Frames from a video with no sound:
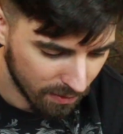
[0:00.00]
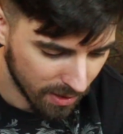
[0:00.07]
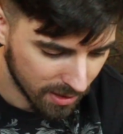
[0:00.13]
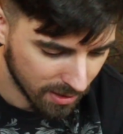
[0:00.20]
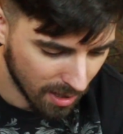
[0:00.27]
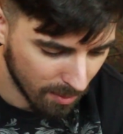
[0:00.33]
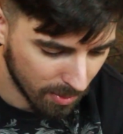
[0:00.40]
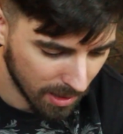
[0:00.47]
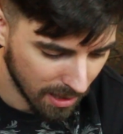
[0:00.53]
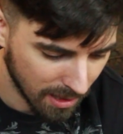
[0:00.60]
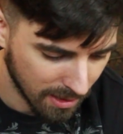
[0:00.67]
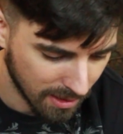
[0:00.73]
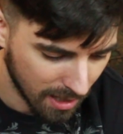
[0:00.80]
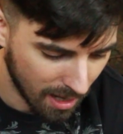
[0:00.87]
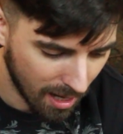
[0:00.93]
face up at
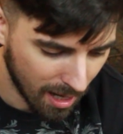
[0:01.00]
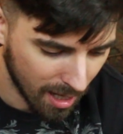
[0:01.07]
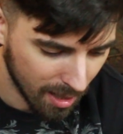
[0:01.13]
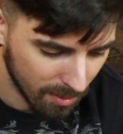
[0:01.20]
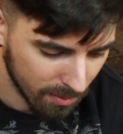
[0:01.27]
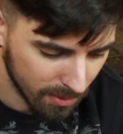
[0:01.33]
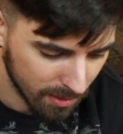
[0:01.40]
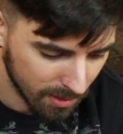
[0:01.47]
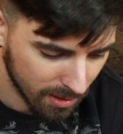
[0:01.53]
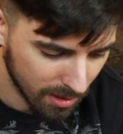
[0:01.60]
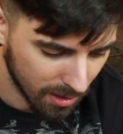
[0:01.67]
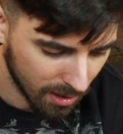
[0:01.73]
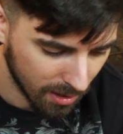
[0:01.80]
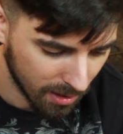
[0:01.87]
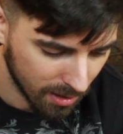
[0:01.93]
any time
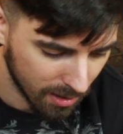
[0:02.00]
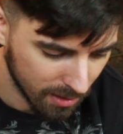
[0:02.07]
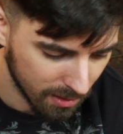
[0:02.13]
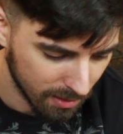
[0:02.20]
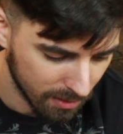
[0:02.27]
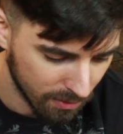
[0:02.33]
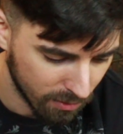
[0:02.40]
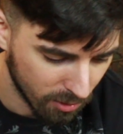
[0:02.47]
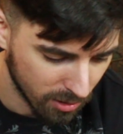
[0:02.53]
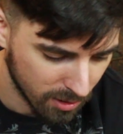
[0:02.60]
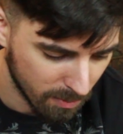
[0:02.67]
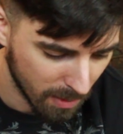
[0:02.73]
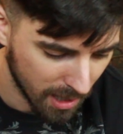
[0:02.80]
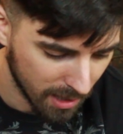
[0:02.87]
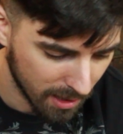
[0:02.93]
uh, for
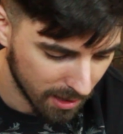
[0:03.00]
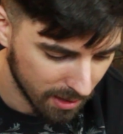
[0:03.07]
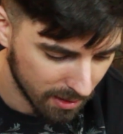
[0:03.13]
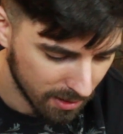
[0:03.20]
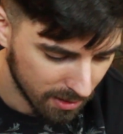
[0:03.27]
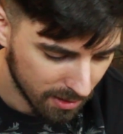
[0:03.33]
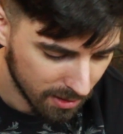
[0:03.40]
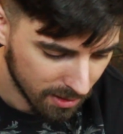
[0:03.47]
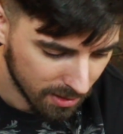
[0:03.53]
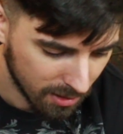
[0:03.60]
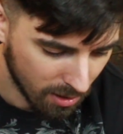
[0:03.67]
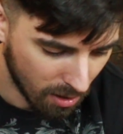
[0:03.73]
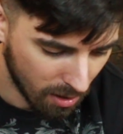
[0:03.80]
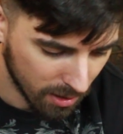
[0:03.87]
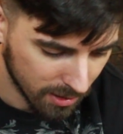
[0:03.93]
its mana
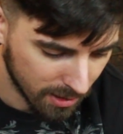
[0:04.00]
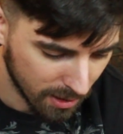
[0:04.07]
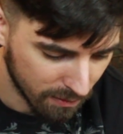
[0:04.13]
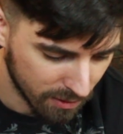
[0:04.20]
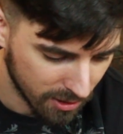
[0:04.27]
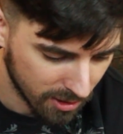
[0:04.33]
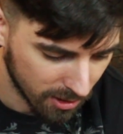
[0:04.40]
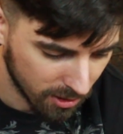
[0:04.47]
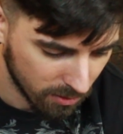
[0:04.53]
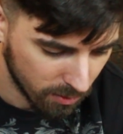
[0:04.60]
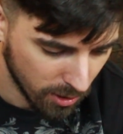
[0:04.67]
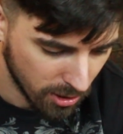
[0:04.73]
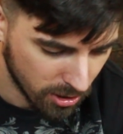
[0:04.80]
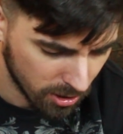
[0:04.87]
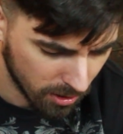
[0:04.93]
cost if it's a
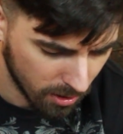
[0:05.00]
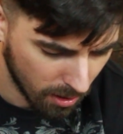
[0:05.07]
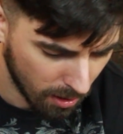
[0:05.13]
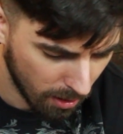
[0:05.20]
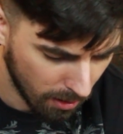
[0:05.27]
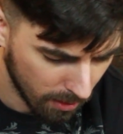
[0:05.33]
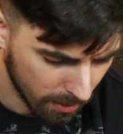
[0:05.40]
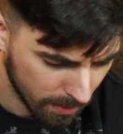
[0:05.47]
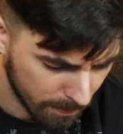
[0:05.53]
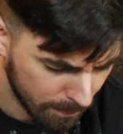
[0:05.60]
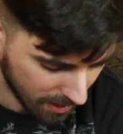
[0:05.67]
creature card.